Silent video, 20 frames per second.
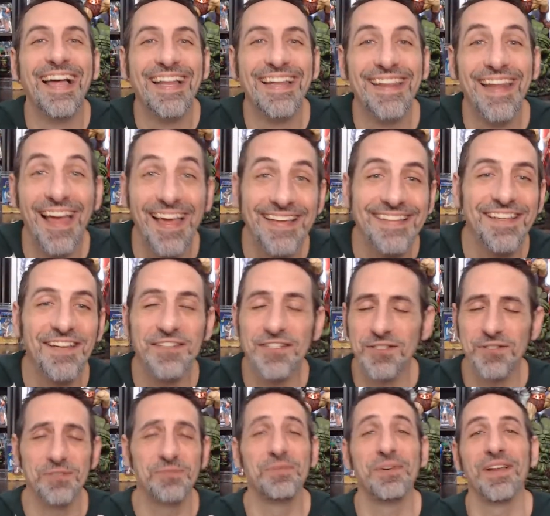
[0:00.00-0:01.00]
Nice. I
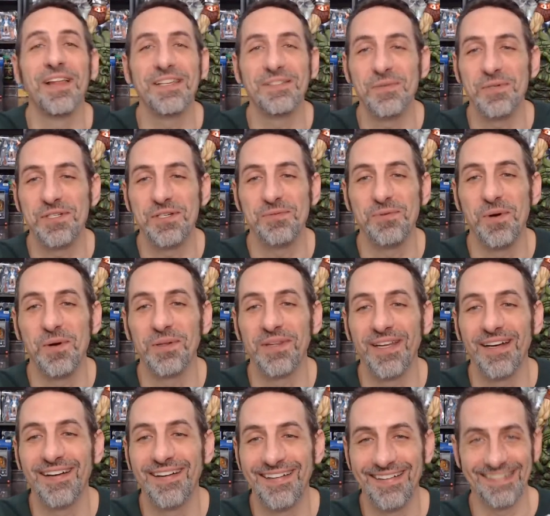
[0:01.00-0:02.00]
just realized what you wrote
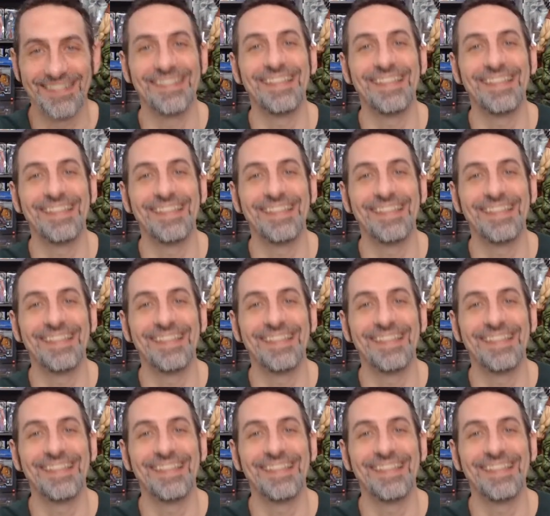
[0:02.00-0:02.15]
there.